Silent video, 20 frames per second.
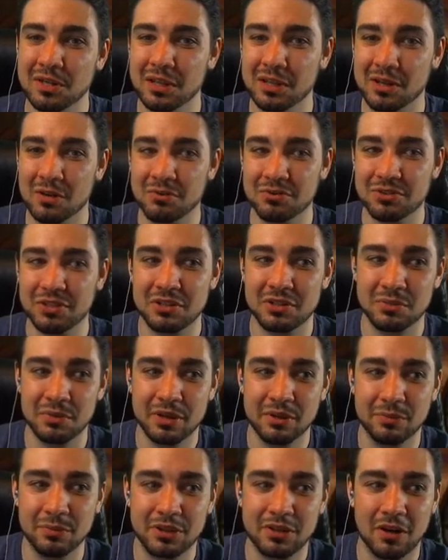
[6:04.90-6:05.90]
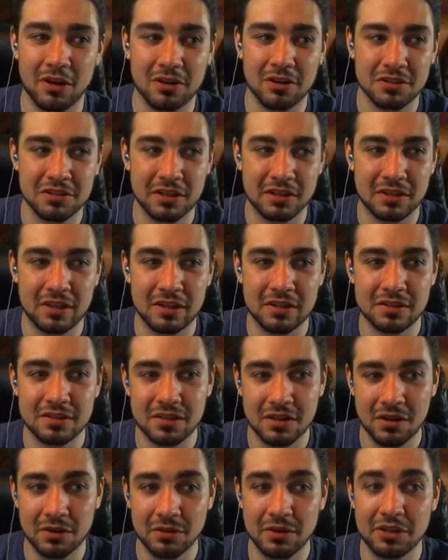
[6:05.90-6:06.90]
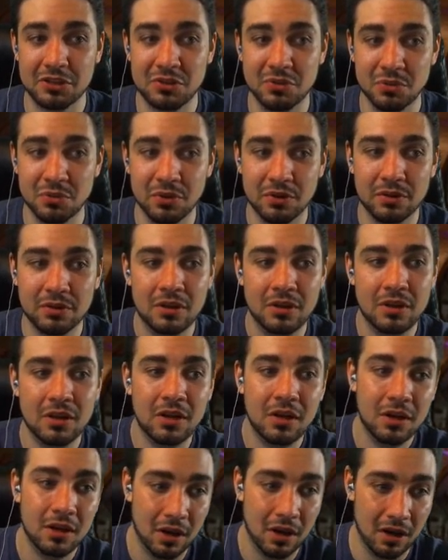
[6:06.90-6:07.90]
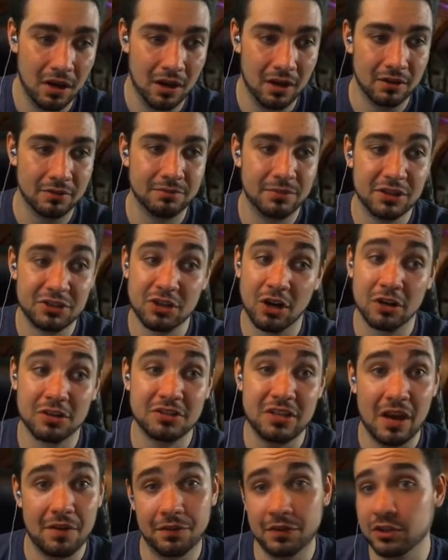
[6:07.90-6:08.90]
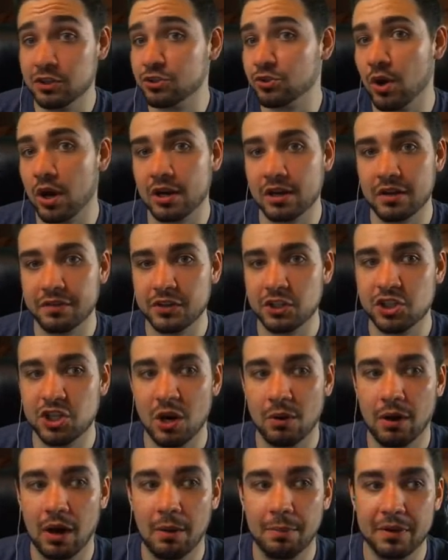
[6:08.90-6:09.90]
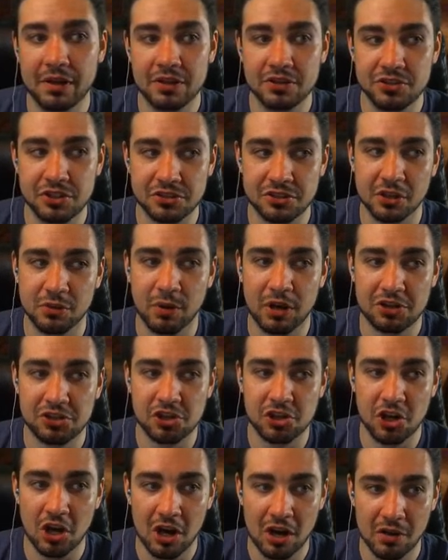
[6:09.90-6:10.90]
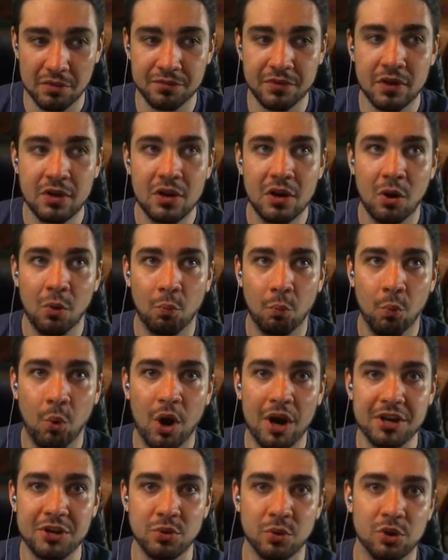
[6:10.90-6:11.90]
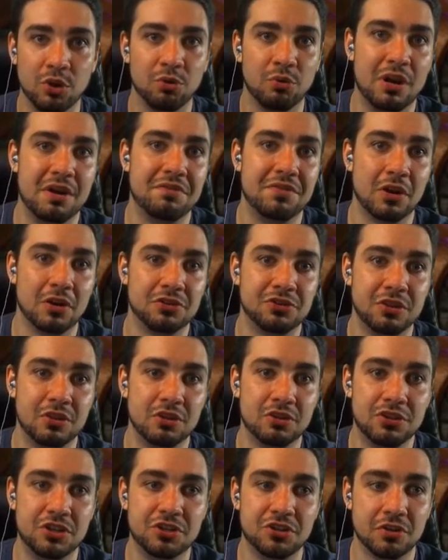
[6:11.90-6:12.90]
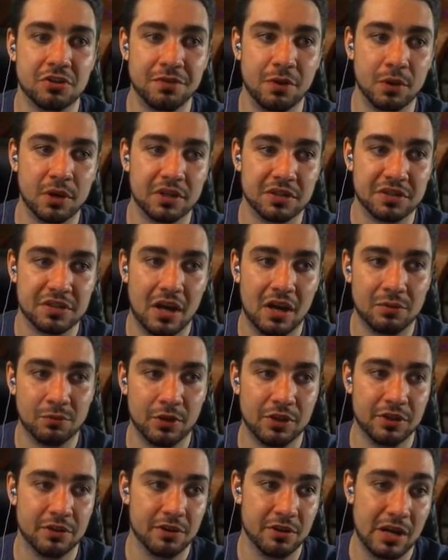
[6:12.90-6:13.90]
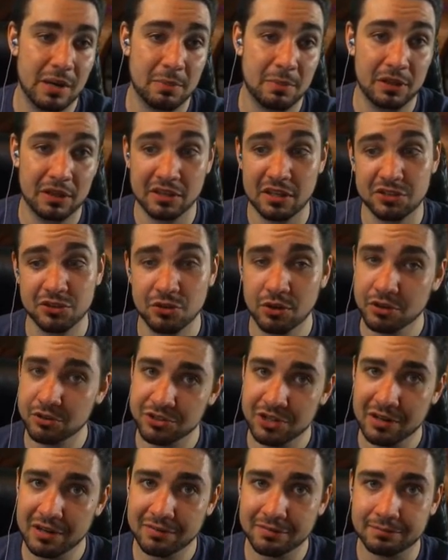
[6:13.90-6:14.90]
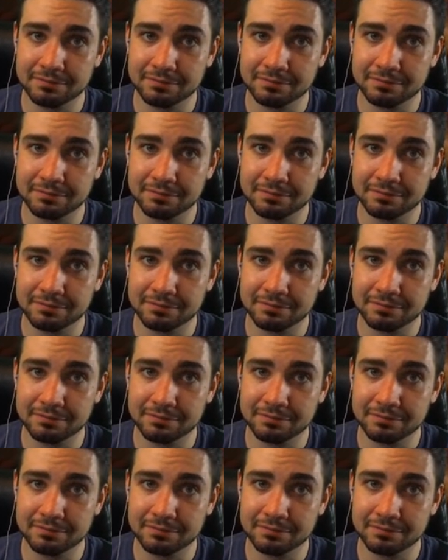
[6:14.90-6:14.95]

that goes into it with cards like this, so that's cool. This card definitely strong enough to show up. It is just a question of what your graveyard synergies are focused on, whether you're enabling this or other stuff.